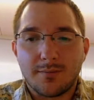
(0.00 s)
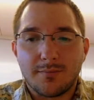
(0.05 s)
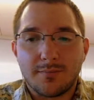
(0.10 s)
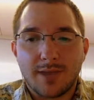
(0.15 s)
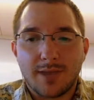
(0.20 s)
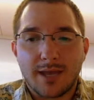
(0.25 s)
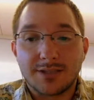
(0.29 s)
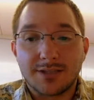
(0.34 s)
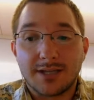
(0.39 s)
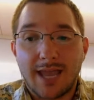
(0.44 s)

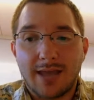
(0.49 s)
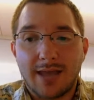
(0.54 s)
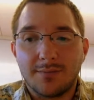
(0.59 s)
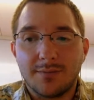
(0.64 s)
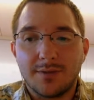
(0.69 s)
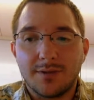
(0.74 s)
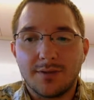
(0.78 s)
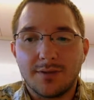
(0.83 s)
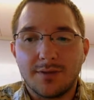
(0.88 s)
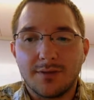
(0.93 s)
as it can
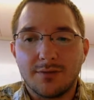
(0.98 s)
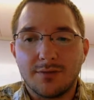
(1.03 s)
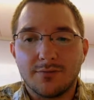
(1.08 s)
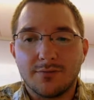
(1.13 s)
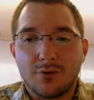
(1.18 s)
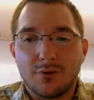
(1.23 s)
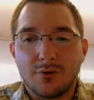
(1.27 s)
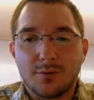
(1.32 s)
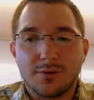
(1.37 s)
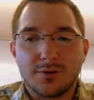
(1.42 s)
be through the
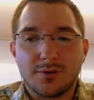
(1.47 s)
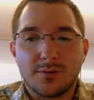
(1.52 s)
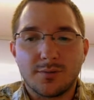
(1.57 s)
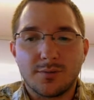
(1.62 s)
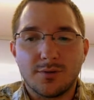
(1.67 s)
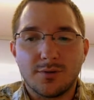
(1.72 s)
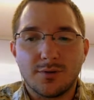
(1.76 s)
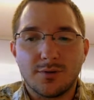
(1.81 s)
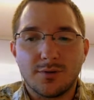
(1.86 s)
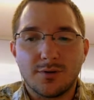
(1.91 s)
forum or the
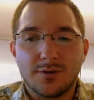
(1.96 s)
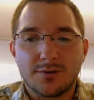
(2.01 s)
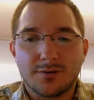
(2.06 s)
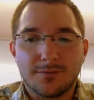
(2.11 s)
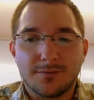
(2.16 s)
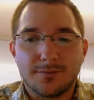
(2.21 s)
community. So.